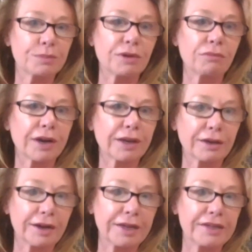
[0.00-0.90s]
be
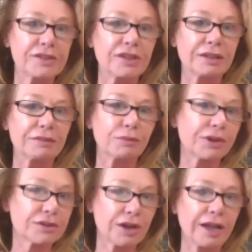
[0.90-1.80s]
recognized in real
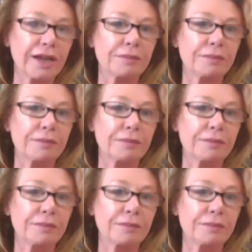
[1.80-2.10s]
time